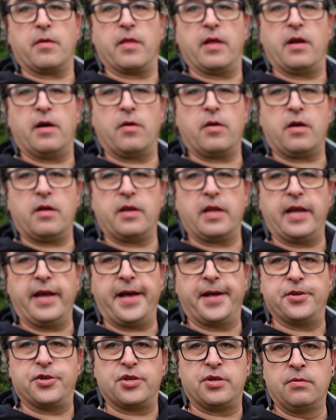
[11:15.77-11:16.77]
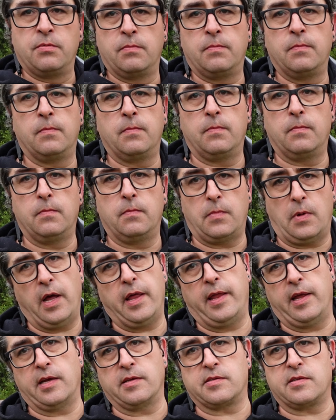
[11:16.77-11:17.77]
than out on the edge. I
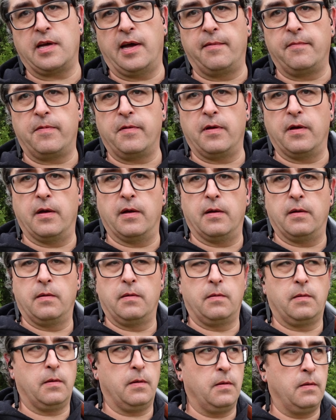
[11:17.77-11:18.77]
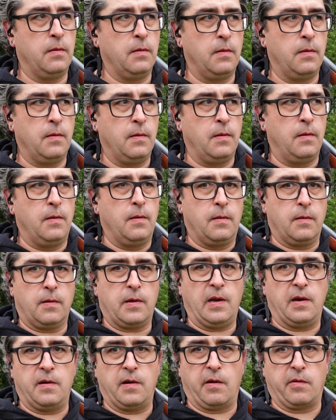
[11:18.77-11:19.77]
think it's time for
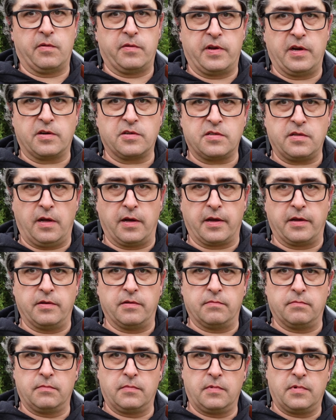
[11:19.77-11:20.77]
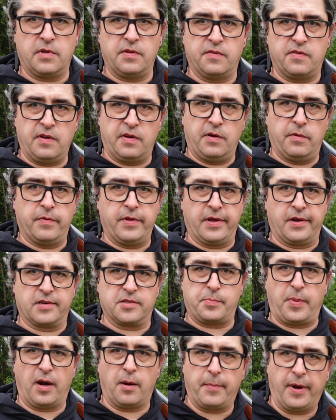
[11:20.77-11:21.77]
get another deer slug and continue the
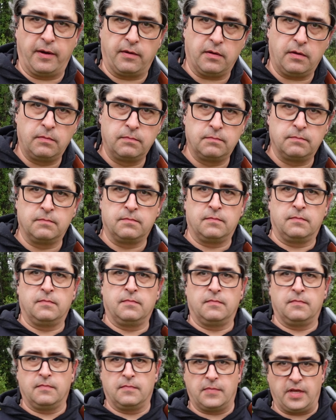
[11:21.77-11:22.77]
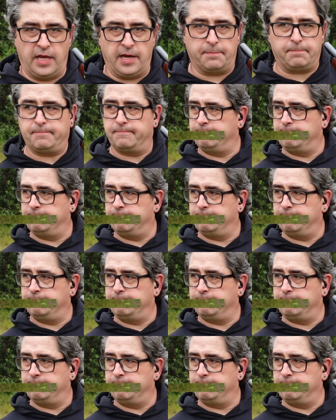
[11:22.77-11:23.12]
experiment. Yep.